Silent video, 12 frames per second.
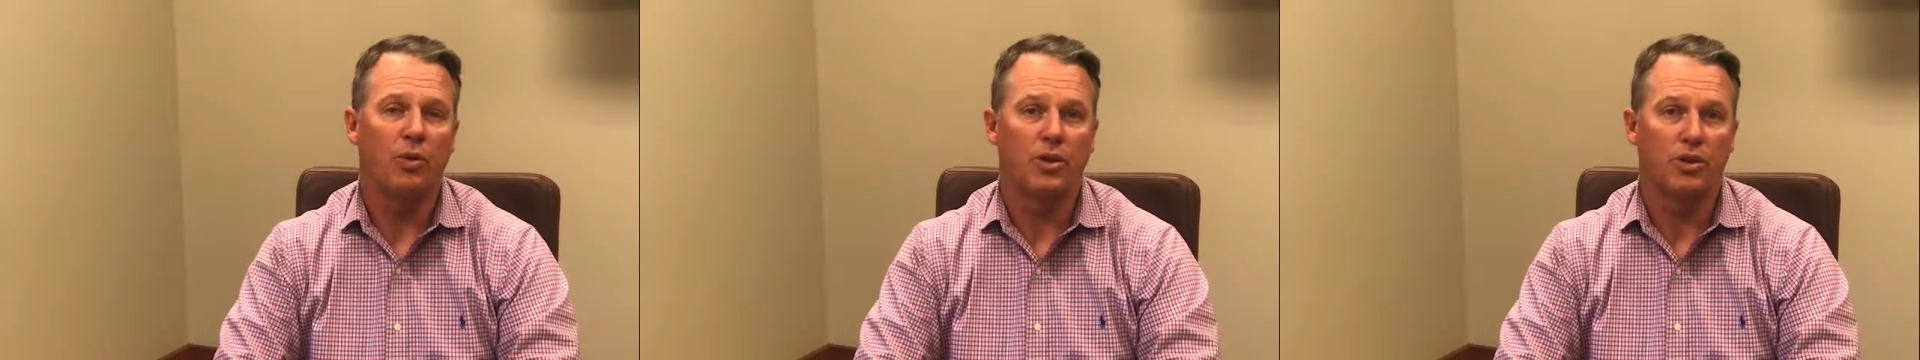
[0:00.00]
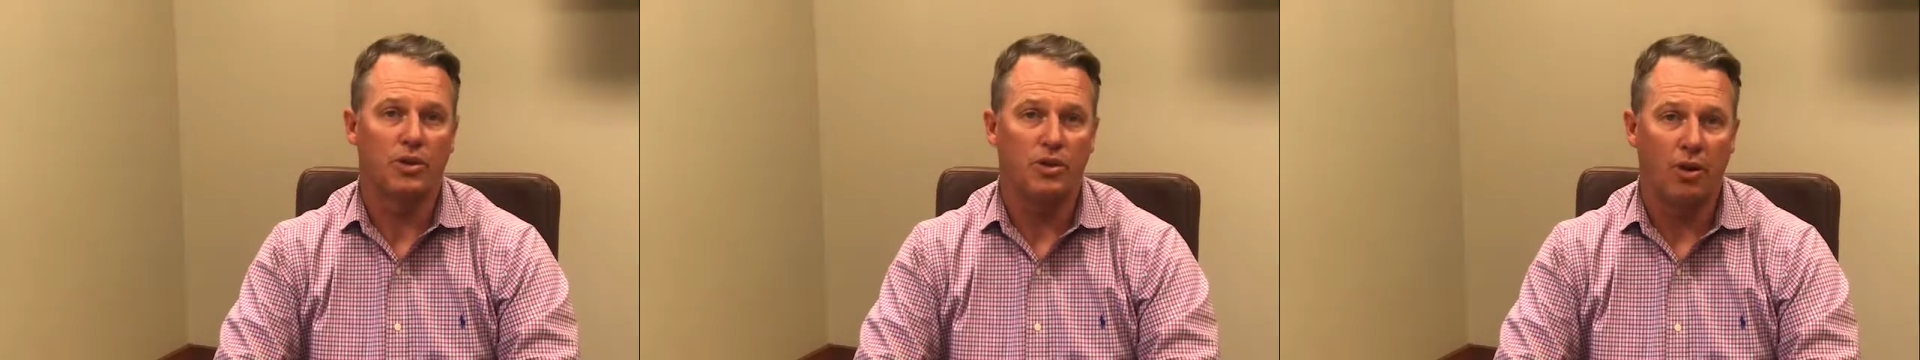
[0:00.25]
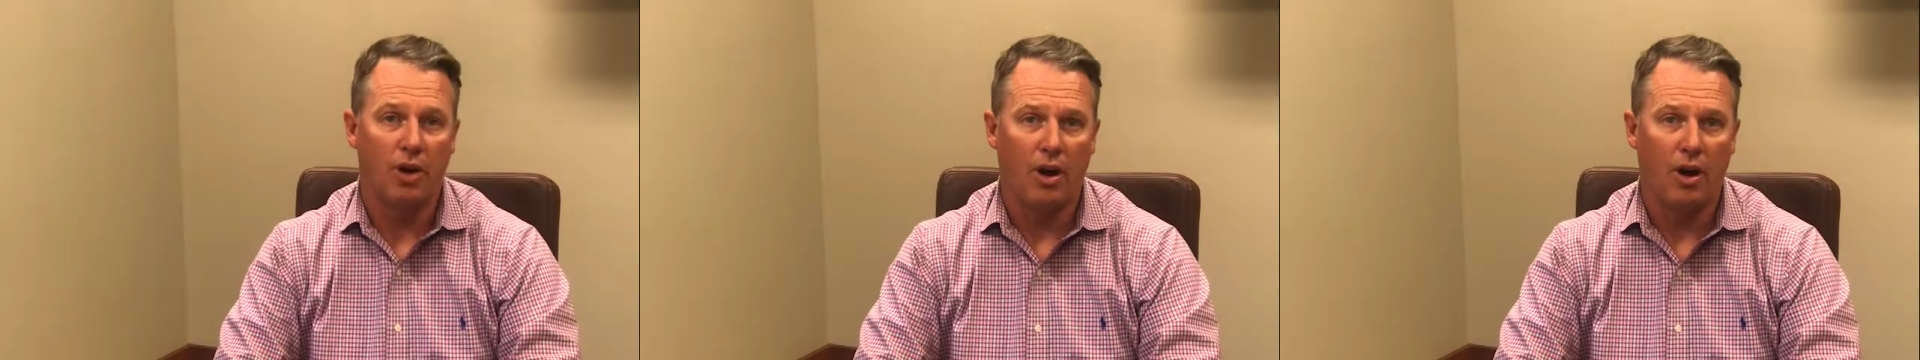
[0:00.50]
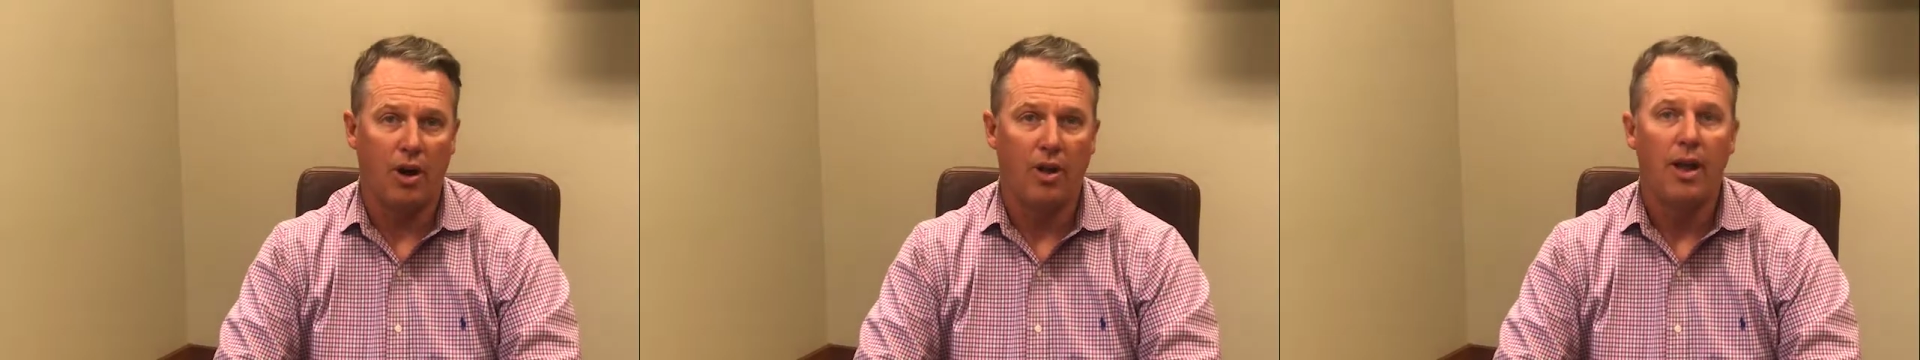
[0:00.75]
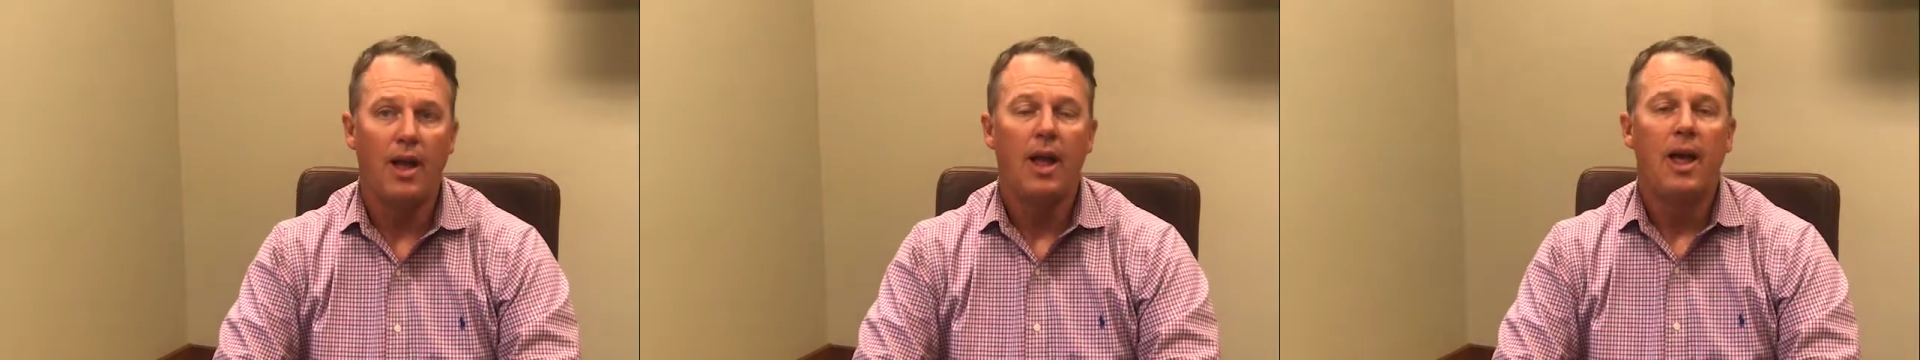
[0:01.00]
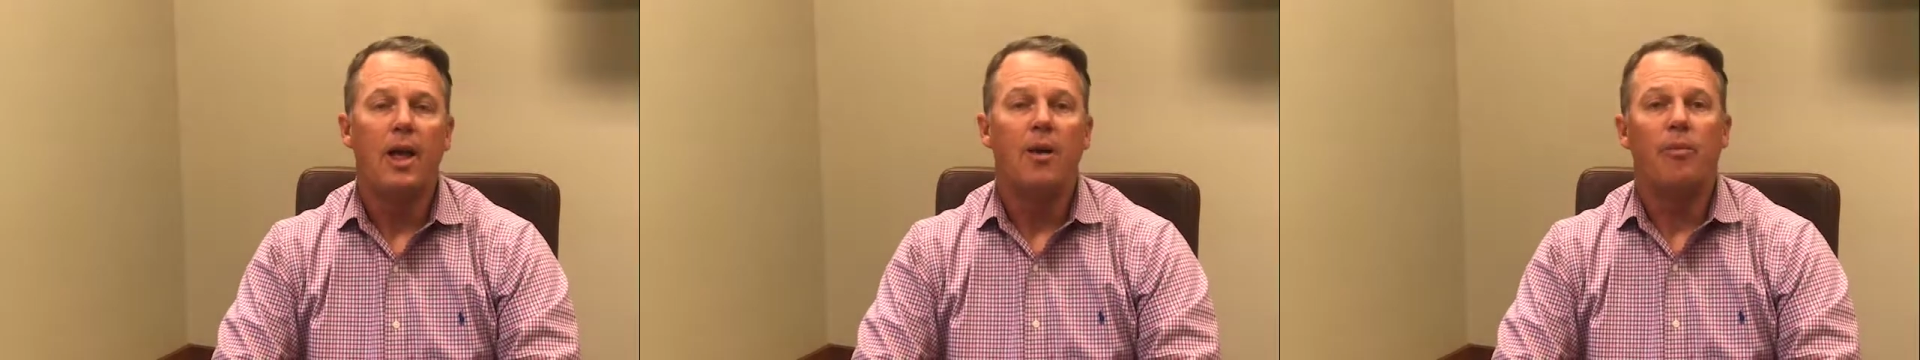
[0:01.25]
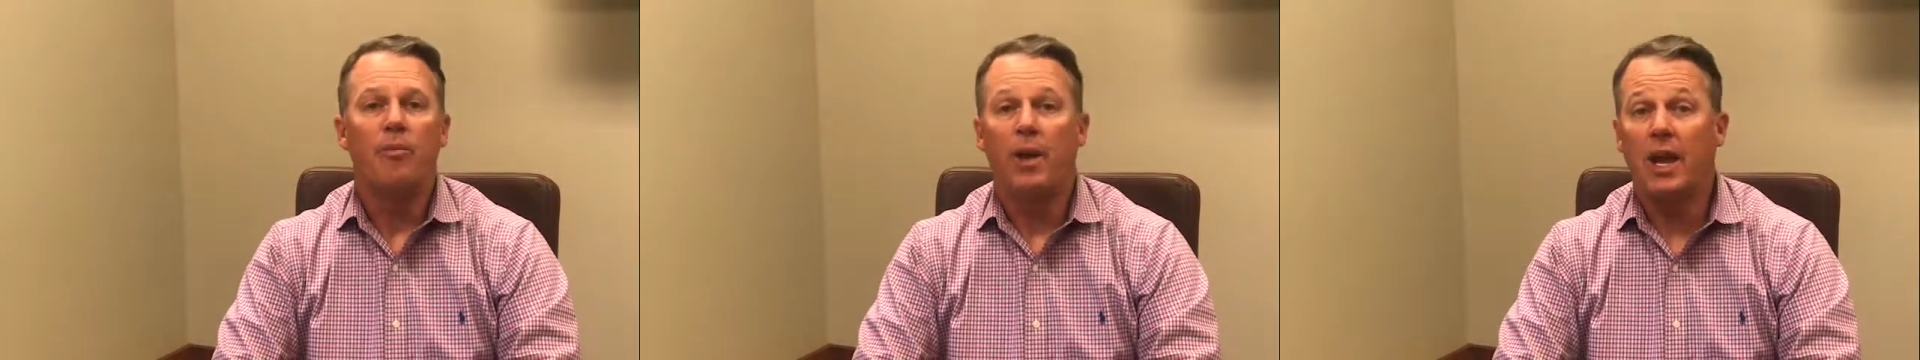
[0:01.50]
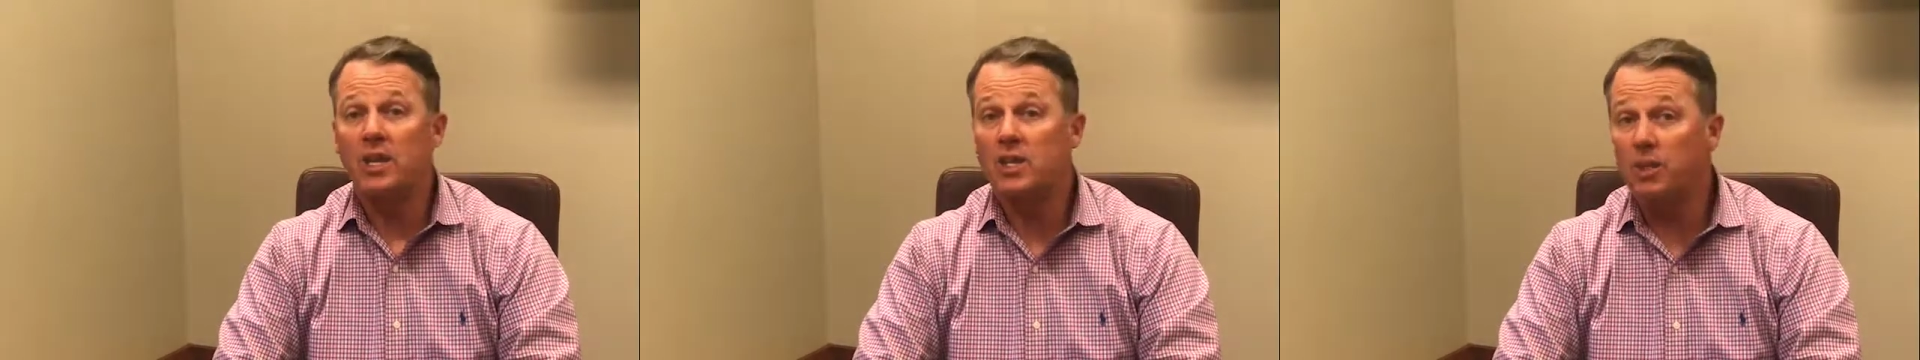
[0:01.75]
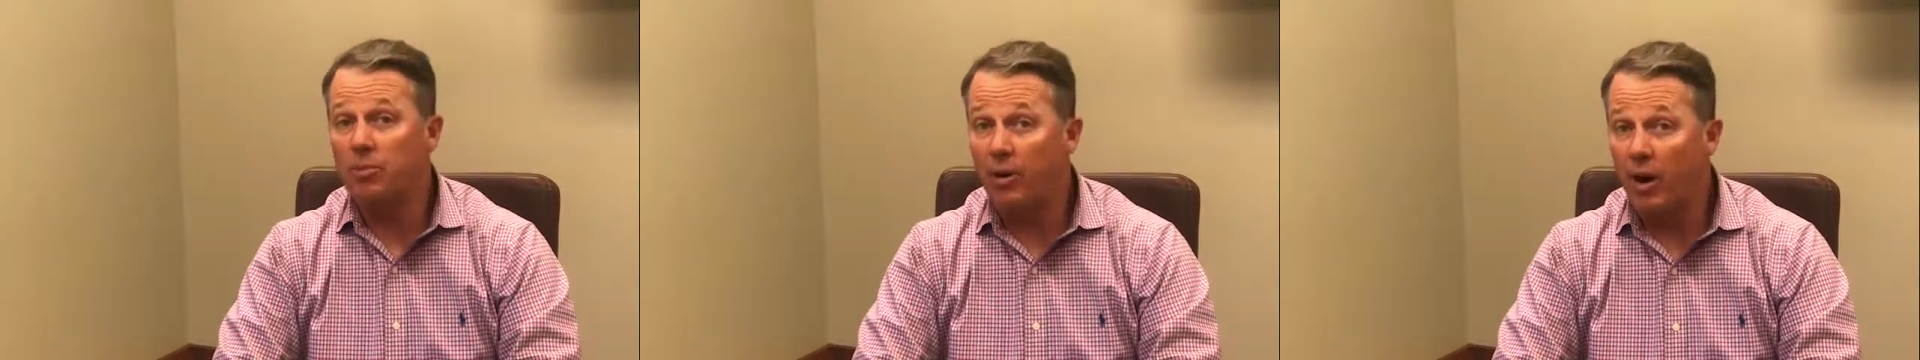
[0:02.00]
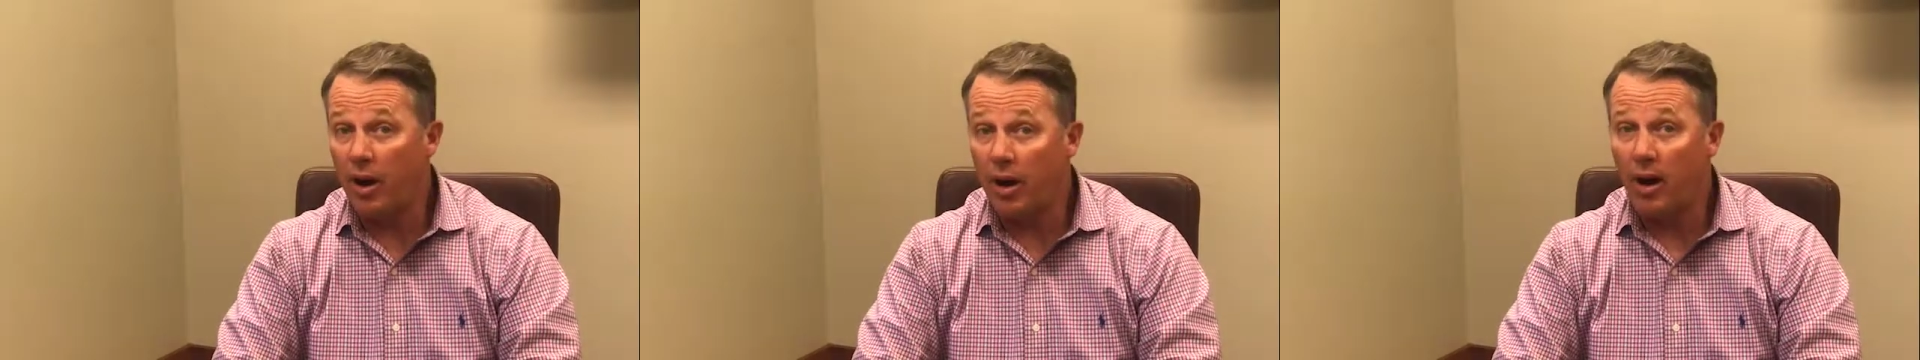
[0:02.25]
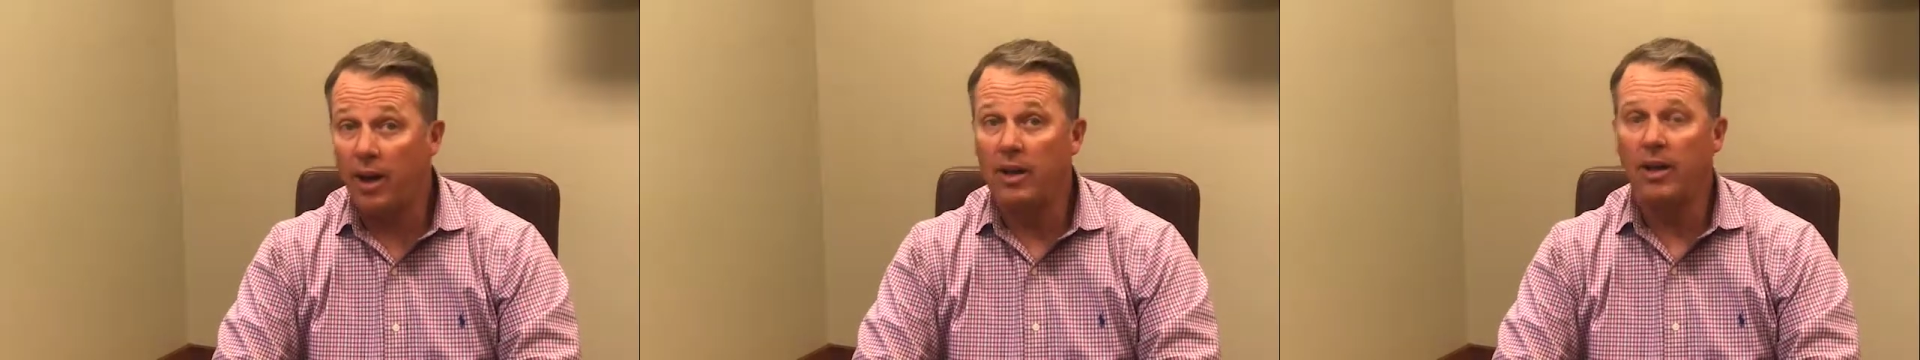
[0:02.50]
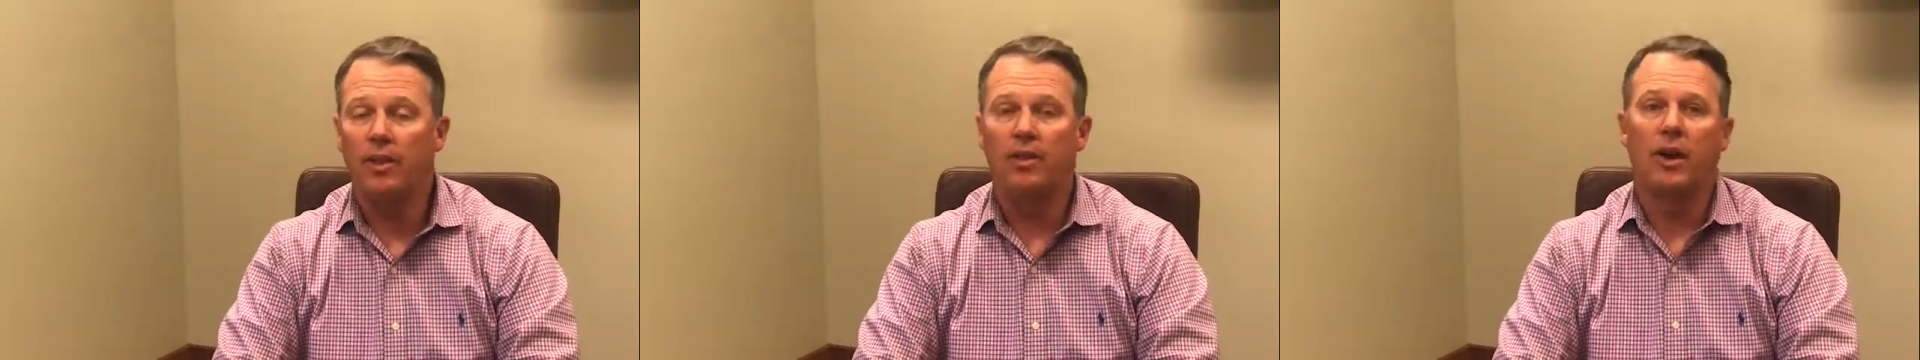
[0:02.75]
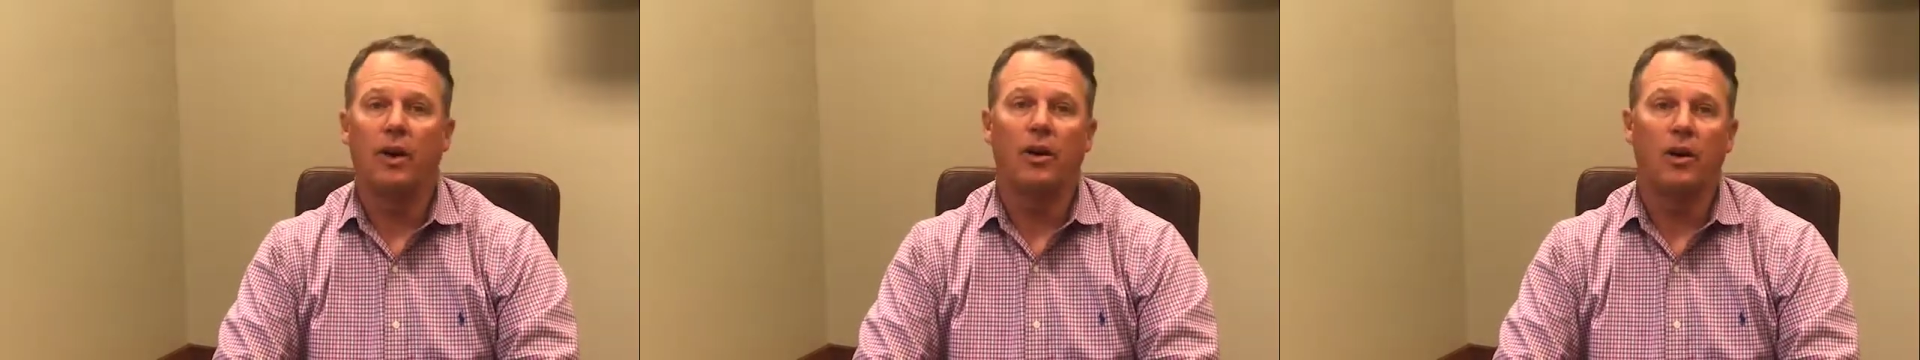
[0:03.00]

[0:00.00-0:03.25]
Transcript: withdrawal based upon their